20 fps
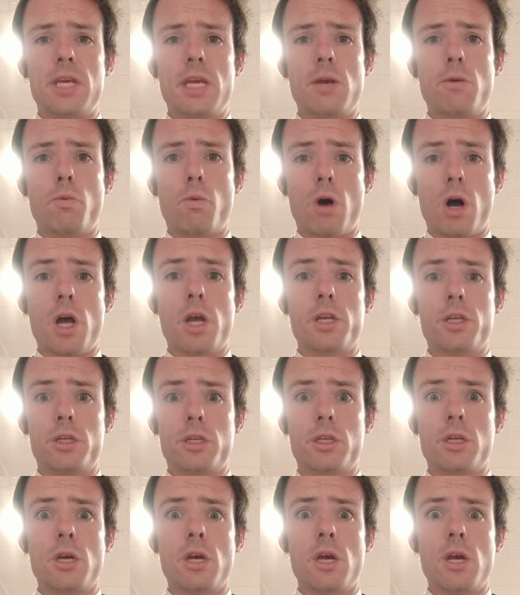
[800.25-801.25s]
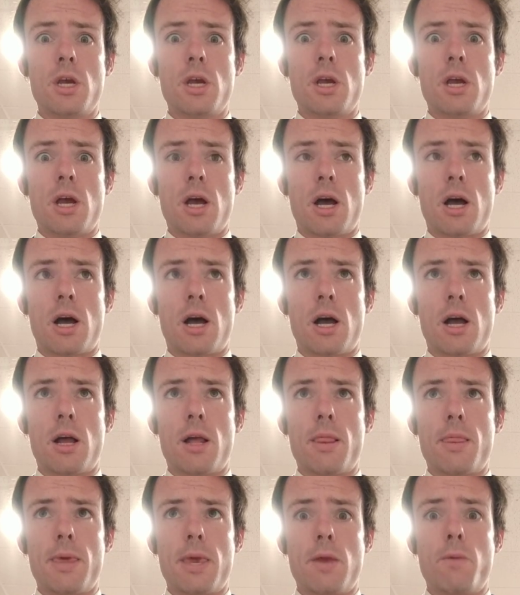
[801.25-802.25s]
He was
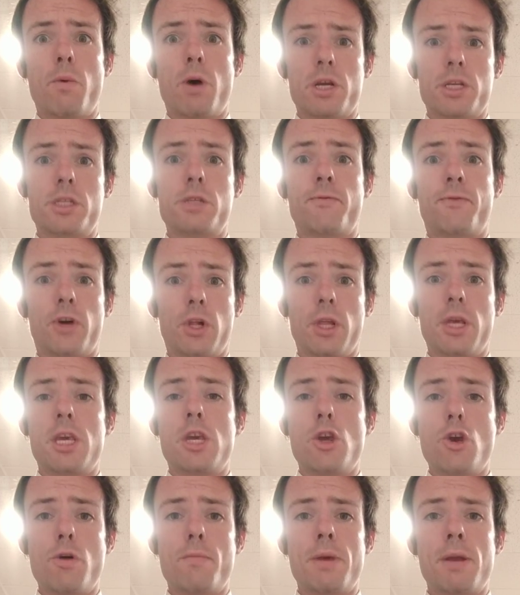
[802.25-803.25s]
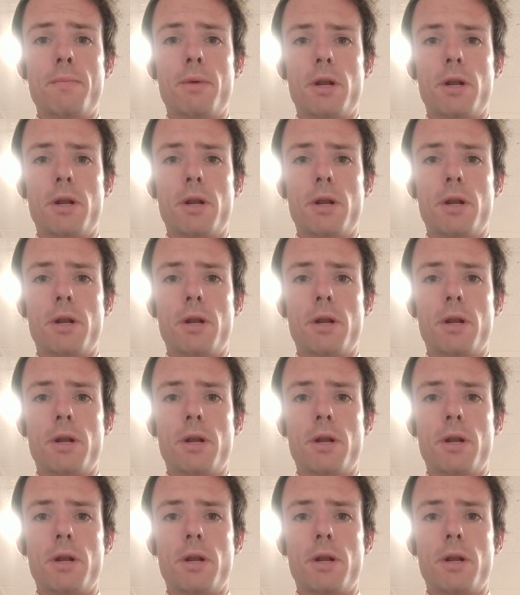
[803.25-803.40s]
fully human,